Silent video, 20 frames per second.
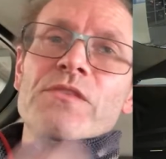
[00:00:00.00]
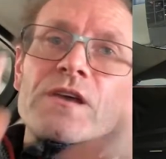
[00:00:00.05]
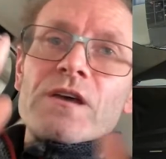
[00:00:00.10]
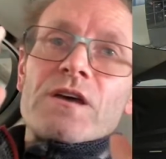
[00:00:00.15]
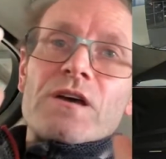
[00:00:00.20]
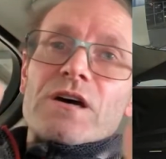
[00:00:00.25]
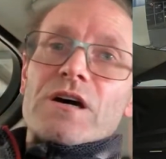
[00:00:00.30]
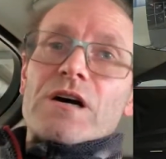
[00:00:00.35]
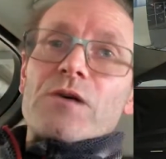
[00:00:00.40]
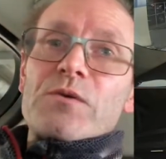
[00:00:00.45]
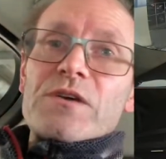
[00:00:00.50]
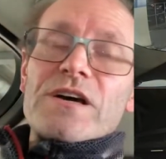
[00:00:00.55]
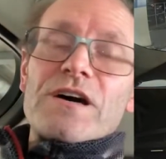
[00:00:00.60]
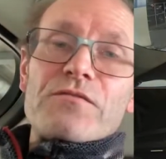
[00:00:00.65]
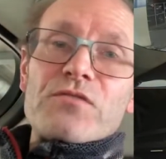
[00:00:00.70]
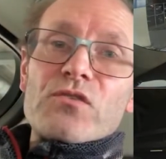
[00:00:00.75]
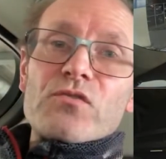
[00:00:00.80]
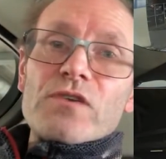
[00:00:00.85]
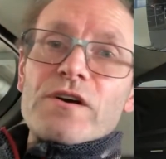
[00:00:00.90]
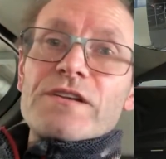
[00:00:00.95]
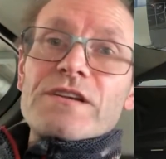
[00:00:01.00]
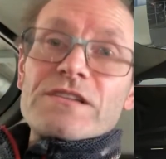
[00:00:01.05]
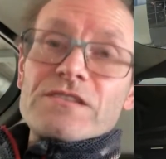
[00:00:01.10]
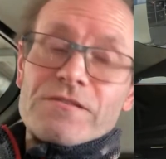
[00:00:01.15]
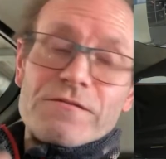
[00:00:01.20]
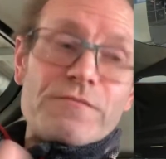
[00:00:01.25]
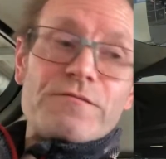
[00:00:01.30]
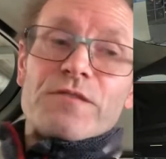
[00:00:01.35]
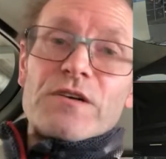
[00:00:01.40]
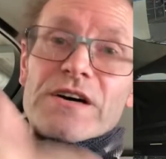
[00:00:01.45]
I would have it running
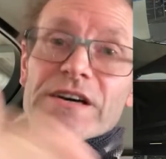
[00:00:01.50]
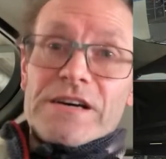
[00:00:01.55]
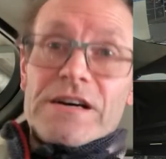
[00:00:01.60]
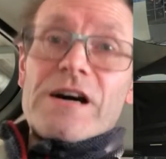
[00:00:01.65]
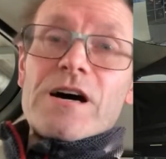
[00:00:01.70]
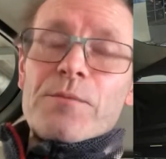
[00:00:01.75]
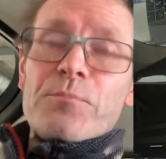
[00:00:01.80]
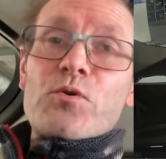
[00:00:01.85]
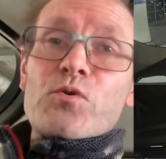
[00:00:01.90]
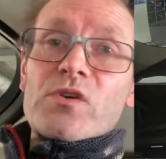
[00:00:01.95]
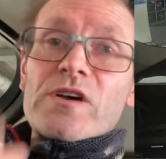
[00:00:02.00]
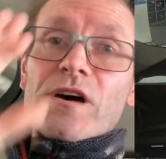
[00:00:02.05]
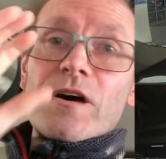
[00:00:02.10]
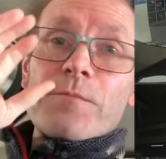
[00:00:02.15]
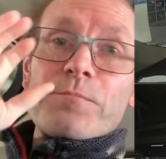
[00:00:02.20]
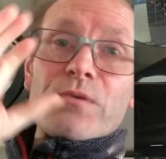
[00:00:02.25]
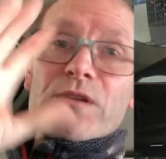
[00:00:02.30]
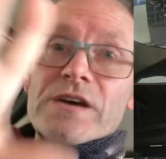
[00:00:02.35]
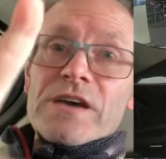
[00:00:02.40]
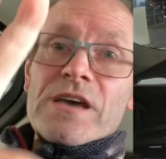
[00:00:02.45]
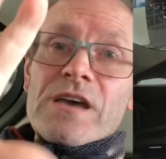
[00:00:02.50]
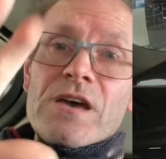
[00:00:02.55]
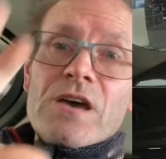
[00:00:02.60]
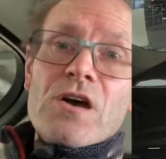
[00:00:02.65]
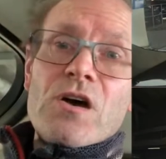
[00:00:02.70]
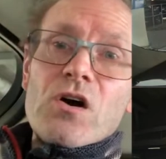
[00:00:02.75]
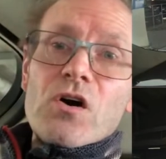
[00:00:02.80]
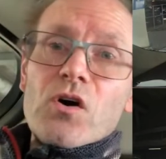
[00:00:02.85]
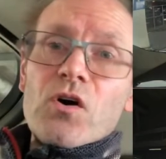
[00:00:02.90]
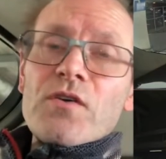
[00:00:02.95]
via Apple CarPlay
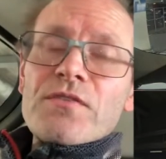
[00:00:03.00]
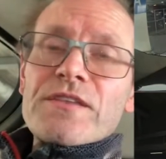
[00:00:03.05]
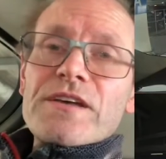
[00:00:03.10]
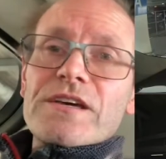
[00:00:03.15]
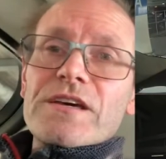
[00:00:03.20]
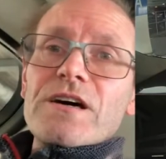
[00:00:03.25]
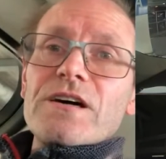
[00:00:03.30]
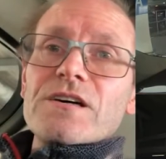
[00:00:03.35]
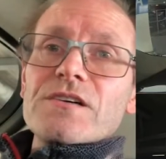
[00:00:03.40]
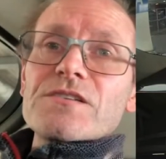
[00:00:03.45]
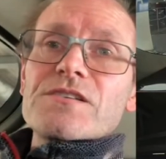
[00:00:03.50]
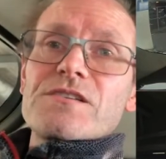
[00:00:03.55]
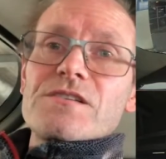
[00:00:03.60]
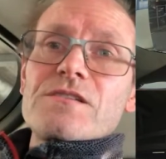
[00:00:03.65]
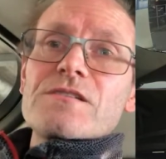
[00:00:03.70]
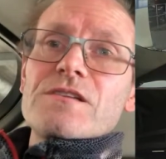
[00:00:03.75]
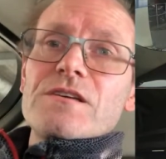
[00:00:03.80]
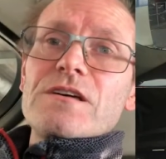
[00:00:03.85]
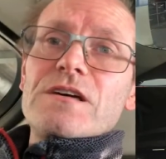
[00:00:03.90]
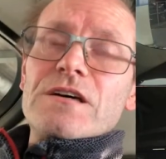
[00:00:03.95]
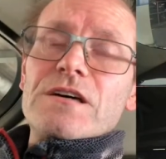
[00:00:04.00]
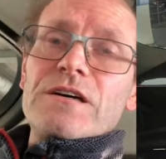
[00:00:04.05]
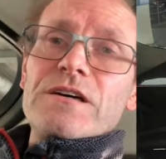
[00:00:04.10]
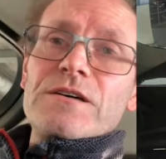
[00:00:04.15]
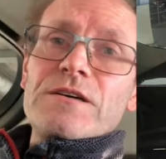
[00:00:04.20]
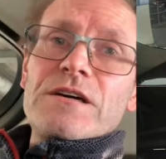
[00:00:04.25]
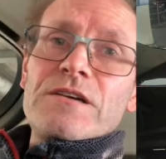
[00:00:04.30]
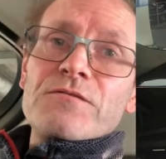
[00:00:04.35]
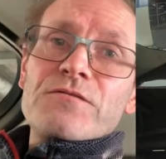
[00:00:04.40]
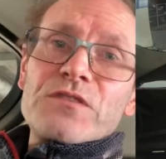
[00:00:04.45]
on the car's
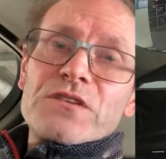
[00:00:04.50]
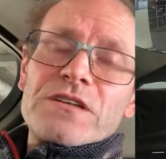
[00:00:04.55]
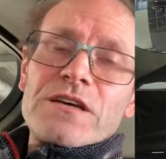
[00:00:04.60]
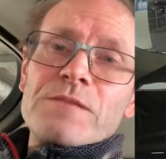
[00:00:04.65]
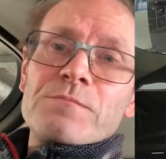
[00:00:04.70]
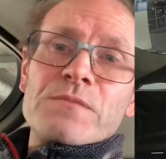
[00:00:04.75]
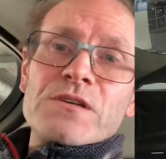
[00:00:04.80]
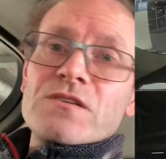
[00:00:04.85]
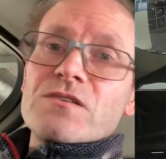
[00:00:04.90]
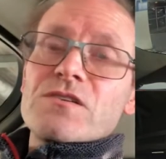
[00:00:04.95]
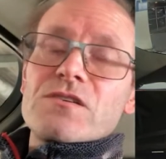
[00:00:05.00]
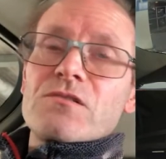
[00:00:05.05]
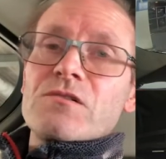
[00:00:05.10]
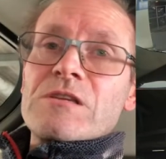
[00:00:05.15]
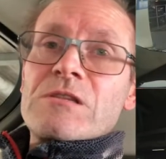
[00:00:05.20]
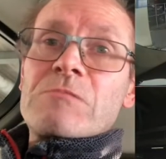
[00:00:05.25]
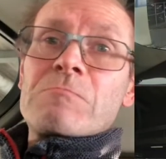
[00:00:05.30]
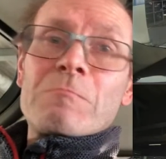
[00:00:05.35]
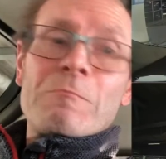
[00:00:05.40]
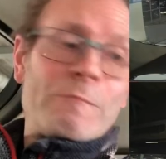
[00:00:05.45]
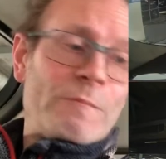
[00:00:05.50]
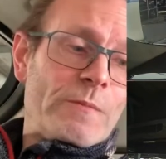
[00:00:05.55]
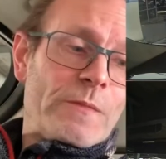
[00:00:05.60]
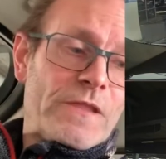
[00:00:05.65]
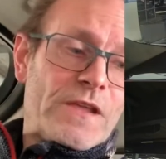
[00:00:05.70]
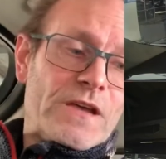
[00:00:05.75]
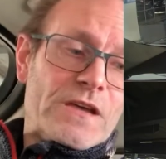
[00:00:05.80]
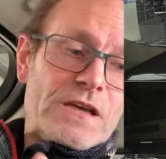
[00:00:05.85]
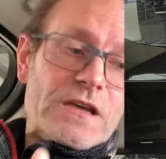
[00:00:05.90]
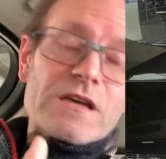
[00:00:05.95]
infotainment screen
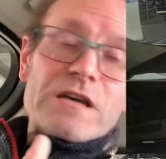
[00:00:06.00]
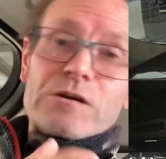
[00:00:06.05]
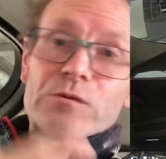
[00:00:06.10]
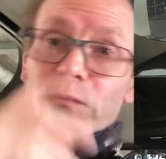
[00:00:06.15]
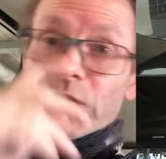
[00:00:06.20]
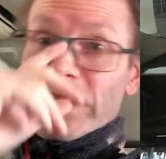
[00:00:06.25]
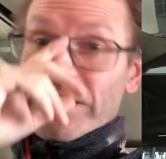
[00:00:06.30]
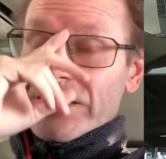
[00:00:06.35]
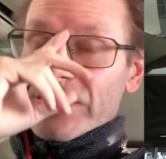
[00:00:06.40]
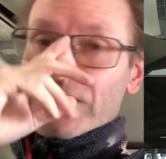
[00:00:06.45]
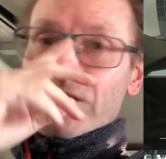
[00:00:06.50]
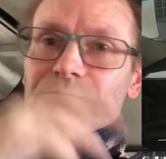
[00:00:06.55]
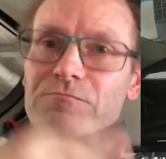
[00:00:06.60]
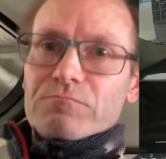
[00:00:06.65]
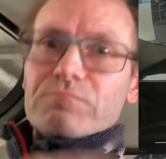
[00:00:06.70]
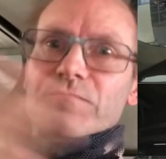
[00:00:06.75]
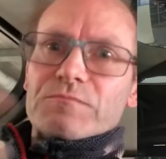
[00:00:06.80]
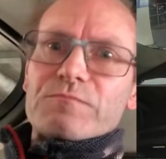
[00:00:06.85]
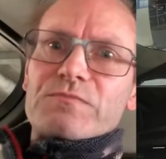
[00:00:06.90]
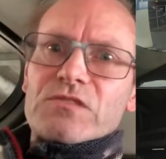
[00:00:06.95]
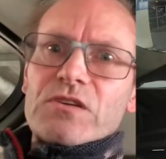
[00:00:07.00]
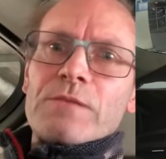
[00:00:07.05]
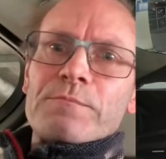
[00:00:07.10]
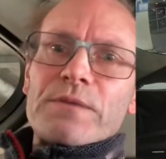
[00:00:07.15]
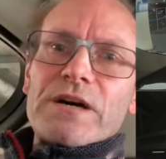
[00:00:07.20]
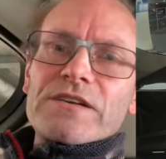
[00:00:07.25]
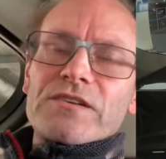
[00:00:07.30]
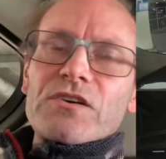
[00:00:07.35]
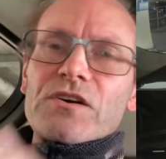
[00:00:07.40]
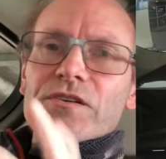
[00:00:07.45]
with
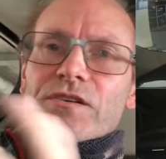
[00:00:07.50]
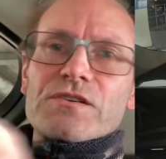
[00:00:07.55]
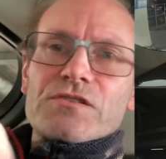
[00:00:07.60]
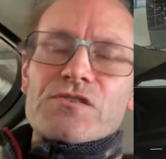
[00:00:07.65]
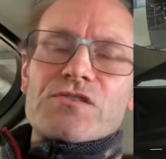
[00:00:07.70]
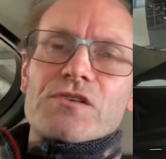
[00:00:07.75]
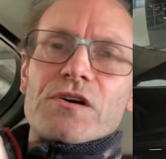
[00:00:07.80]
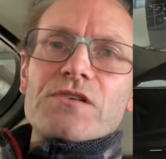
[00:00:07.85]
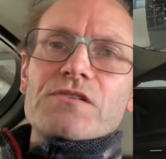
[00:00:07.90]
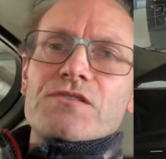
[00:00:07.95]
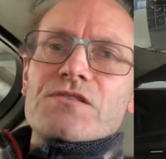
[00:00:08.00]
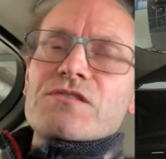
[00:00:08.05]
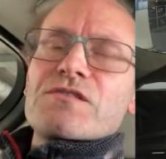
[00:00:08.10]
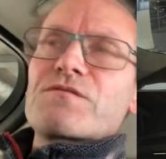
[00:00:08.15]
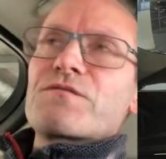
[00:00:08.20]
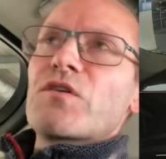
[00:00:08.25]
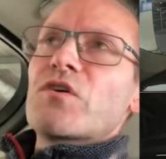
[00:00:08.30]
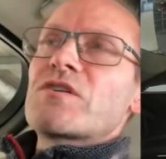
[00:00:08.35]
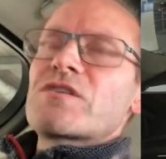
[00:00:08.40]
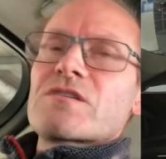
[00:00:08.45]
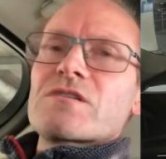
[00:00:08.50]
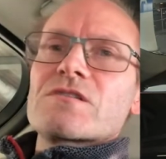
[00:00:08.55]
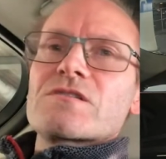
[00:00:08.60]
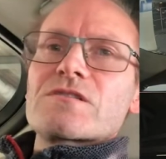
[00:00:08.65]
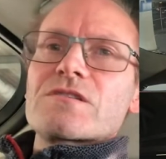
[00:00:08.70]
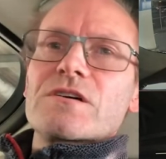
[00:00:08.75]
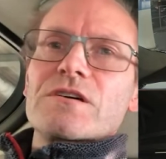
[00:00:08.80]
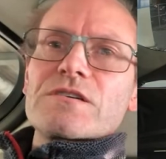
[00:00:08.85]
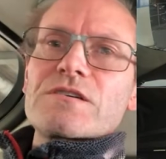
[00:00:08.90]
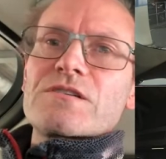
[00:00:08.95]
turn-by-turn instructions, voice
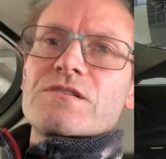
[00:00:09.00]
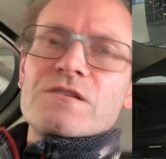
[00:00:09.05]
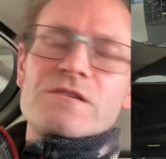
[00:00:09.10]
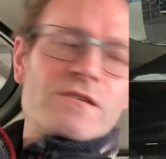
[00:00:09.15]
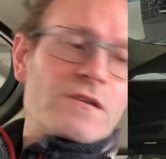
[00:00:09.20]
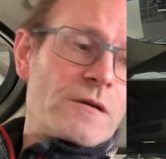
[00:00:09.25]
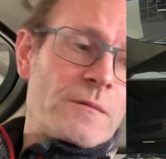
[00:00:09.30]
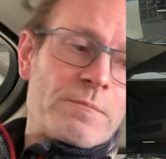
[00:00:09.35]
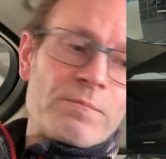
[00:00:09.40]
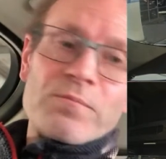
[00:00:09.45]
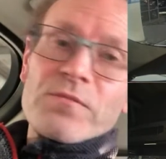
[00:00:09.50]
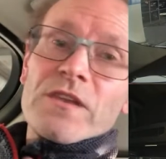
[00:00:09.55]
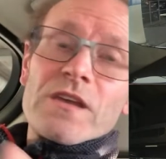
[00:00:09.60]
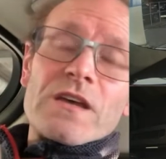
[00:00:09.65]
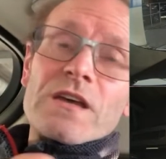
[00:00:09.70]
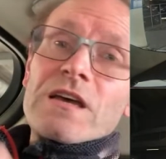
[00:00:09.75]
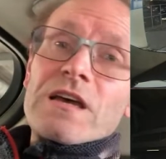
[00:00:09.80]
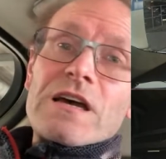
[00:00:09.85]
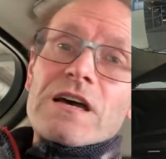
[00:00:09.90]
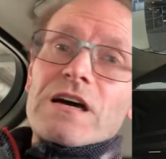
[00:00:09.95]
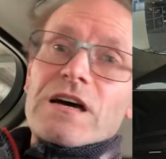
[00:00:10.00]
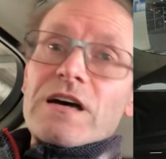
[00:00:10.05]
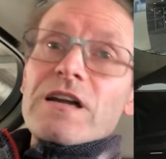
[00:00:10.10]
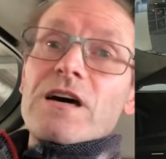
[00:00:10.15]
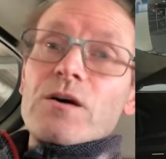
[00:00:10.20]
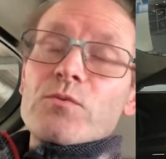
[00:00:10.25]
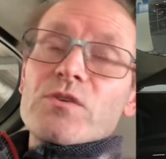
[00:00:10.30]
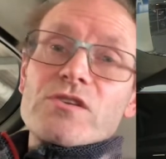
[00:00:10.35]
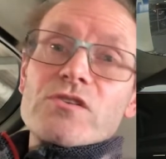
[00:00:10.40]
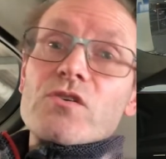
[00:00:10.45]
instructions, and I
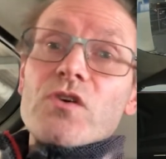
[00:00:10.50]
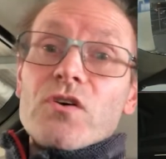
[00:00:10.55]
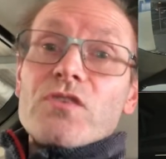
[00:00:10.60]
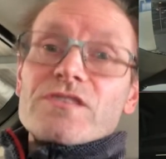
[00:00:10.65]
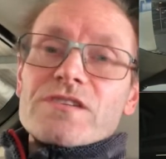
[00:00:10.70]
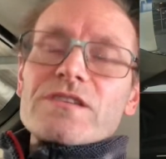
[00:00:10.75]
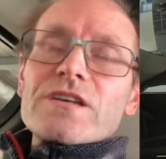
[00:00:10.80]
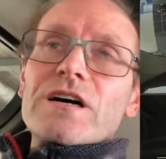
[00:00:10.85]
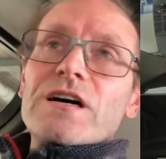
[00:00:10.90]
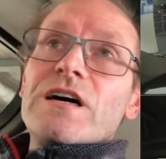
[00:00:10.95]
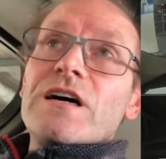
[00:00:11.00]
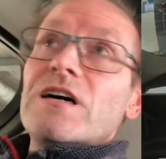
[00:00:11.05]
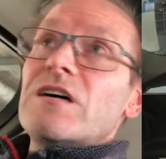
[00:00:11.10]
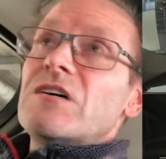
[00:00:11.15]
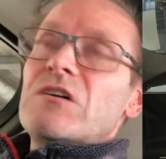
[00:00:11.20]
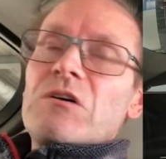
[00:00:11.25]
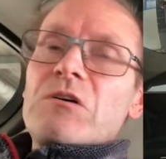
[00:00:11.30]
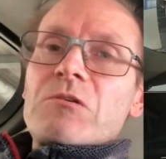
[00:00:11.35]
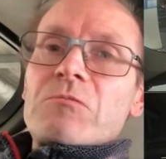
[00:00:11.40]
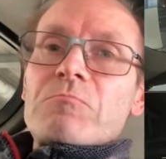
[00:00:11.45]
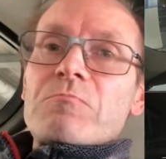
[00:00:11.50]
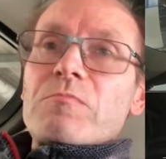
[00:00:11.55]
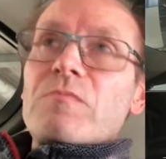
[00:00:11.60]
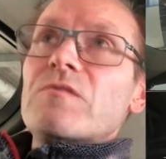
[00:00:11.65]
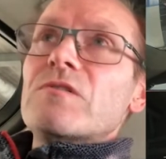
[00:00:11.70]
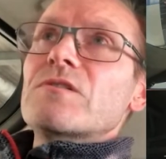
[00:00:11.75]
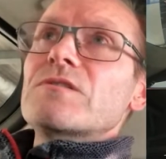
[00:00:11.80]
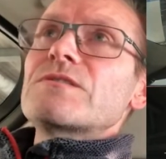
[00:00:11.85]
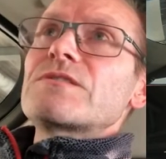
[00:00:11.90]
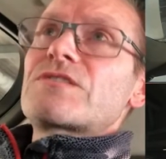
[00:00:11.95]
would use that
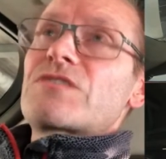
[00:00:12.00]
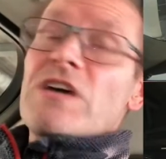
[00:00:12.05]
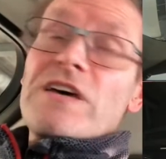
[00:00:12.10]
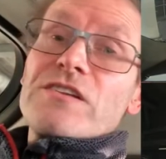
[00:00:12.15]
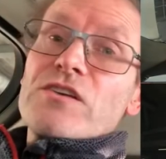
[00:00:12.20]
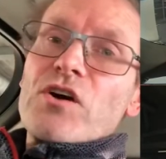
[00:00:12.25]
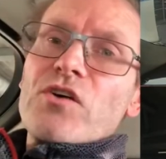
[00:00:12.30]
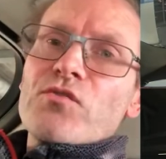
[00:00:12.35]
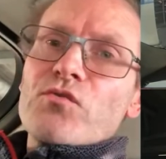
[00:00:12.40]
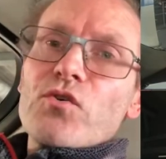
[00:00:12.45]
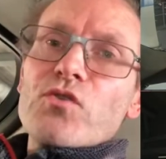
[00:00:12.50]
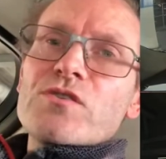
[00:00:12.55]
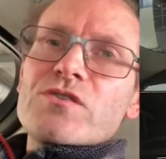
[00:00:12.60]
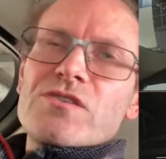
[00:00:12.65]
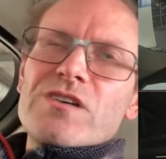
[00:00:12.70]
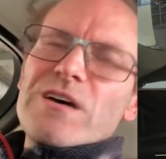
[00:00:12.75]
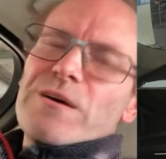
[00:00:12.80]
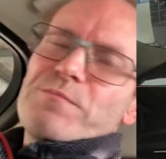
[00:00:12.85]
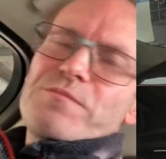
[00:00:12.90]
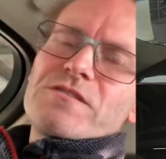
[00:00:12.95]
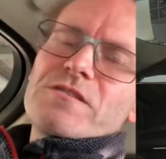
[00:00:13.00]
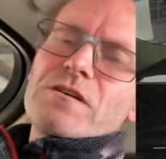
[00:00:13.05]
certainly on road trips.